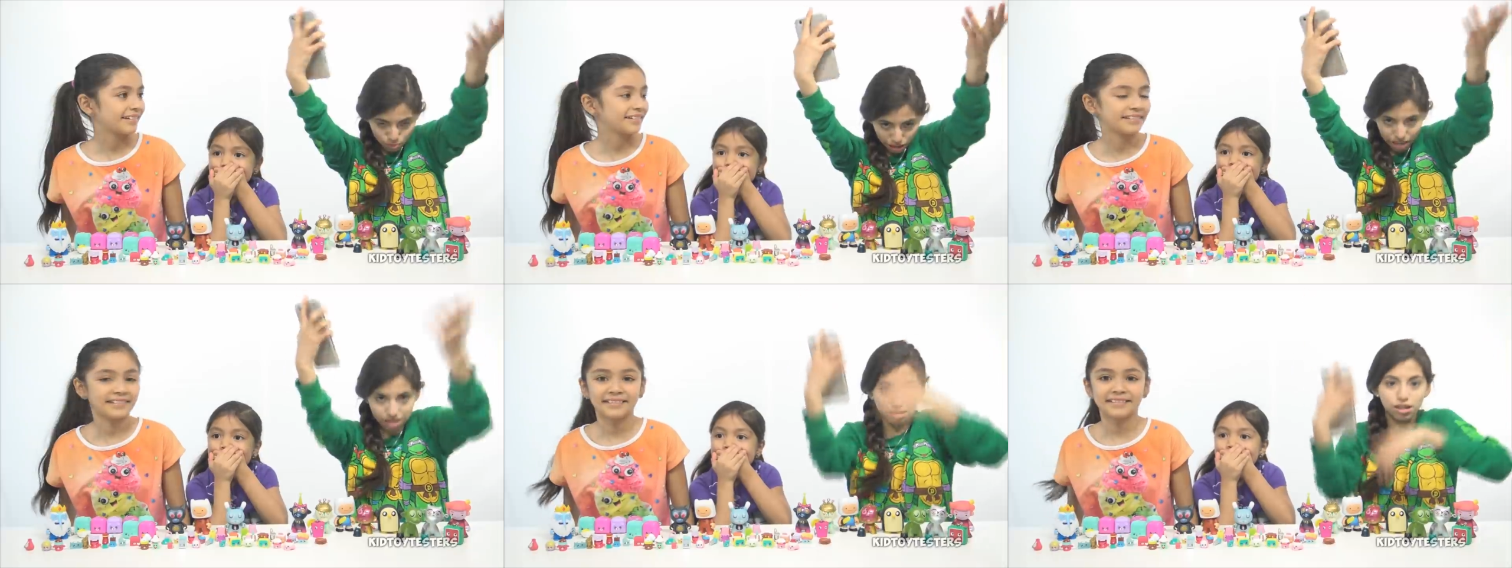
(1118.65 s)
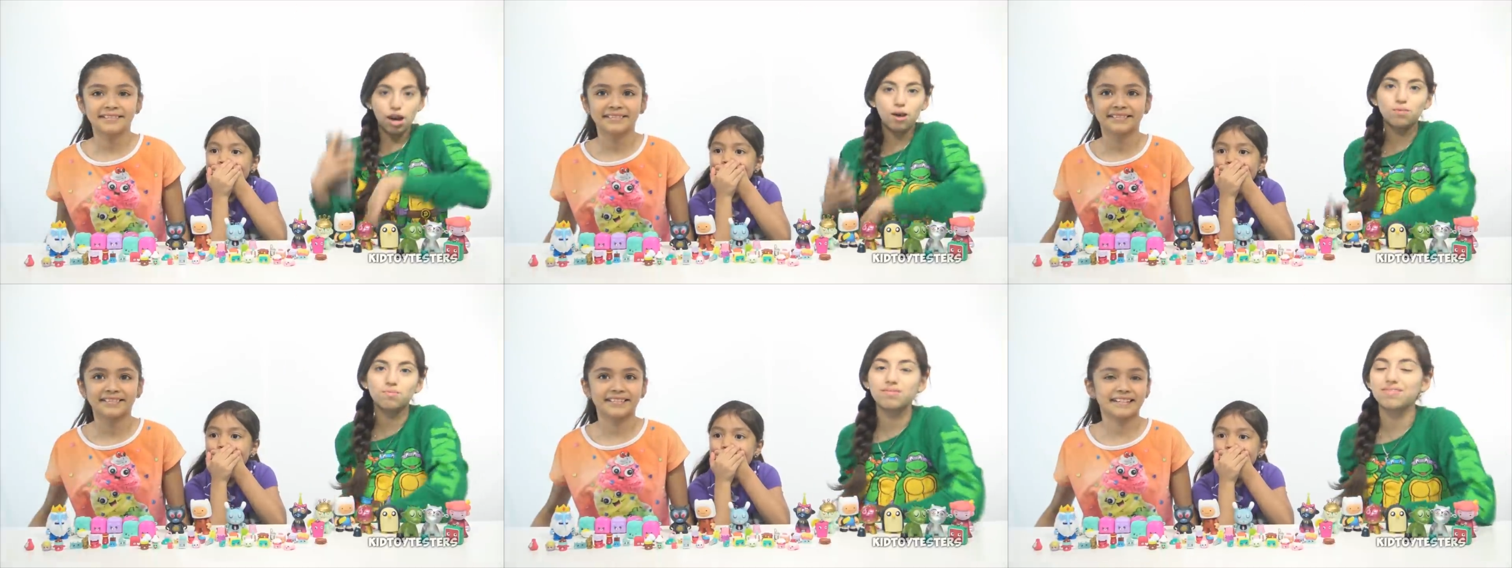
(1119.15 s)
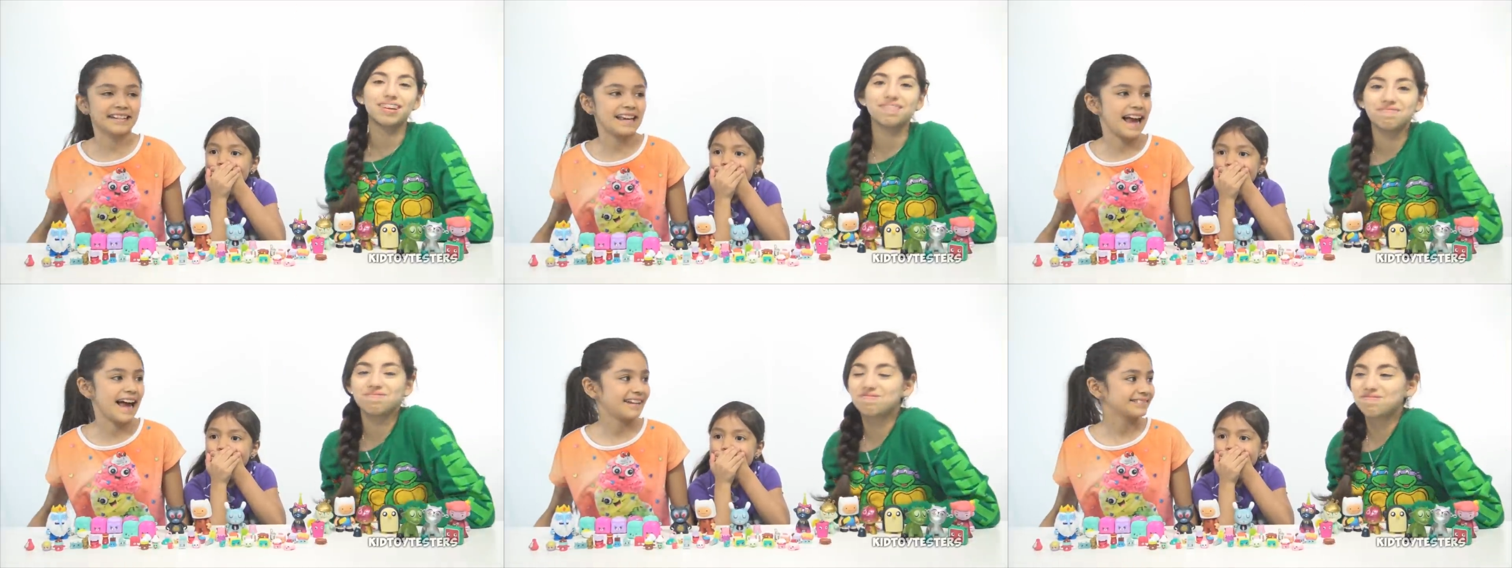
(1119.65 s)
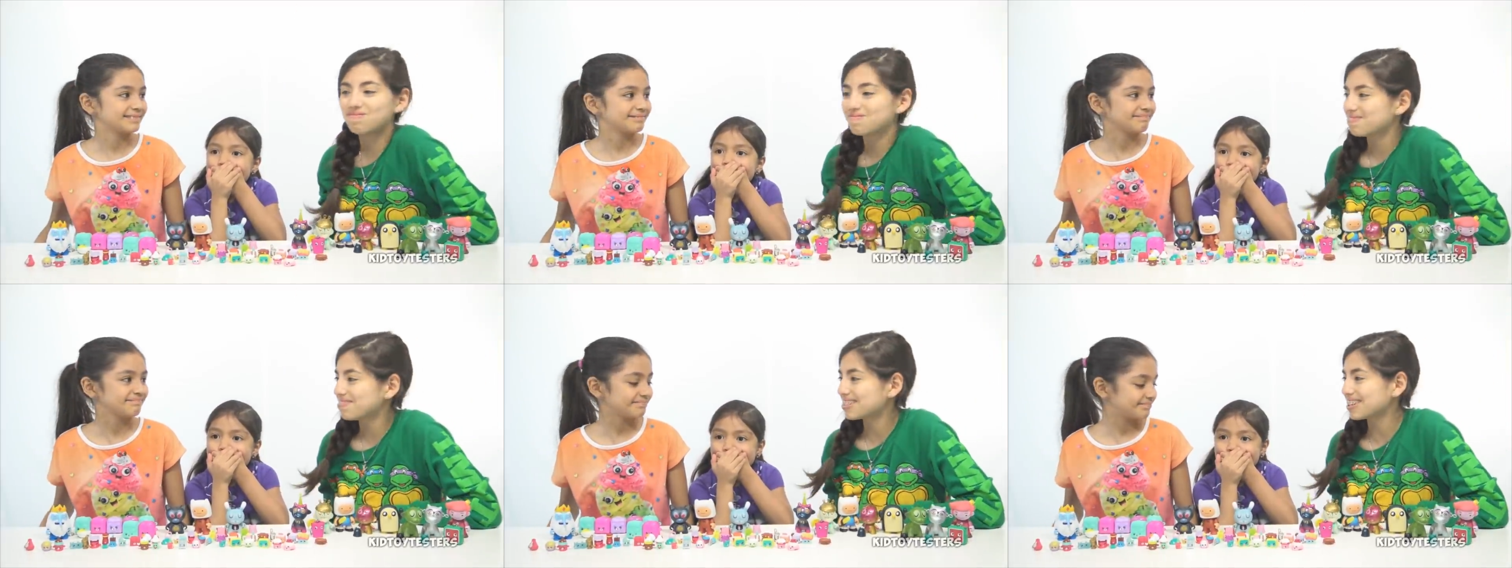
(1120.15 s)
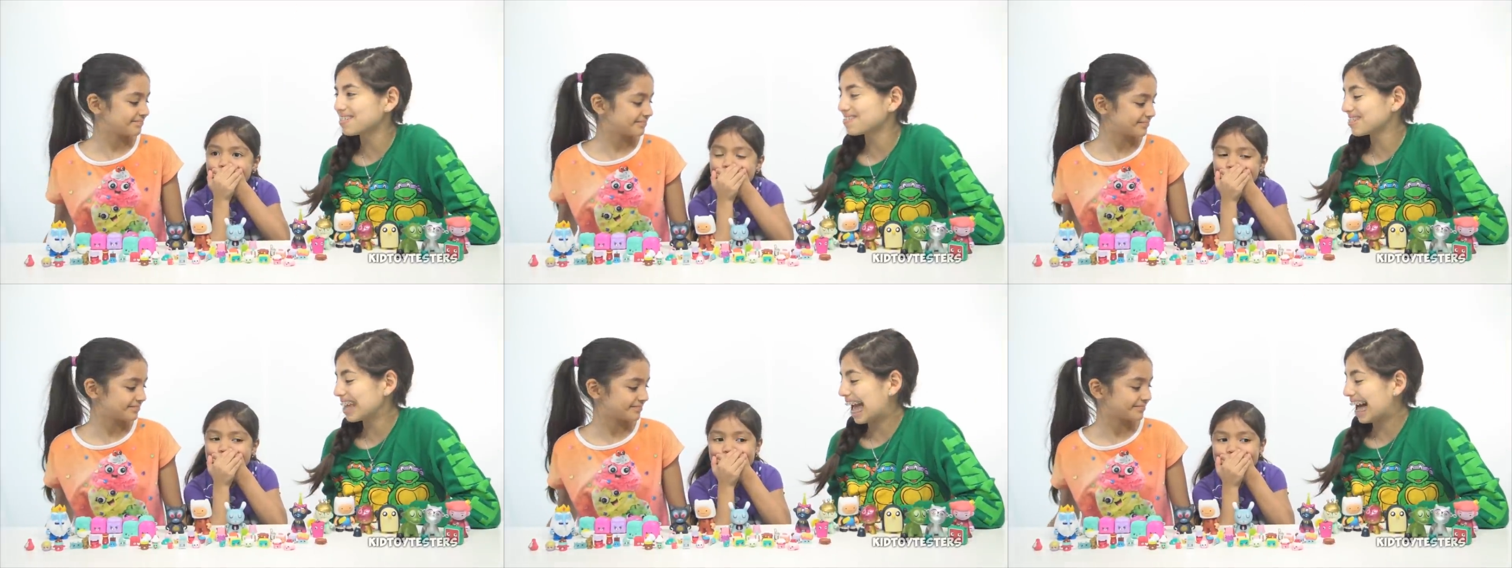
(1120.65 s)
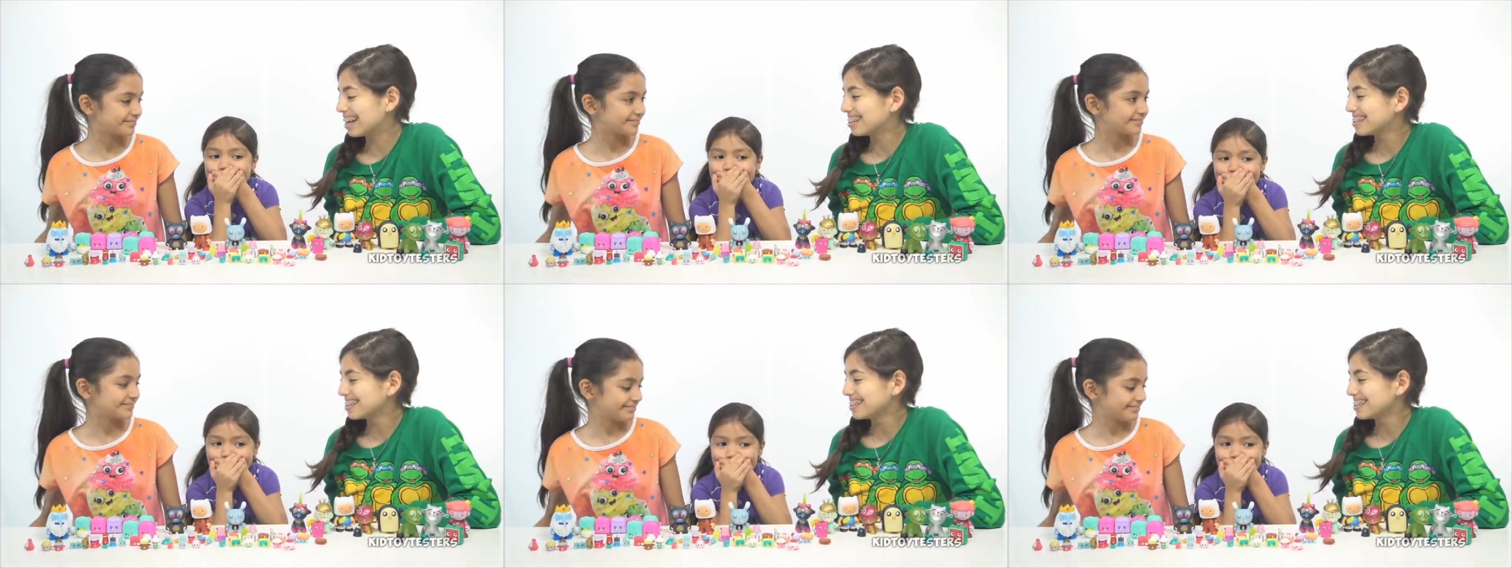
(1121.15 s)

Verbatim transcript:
Speaker 1: Bring it. No. But yeah. So, yeah.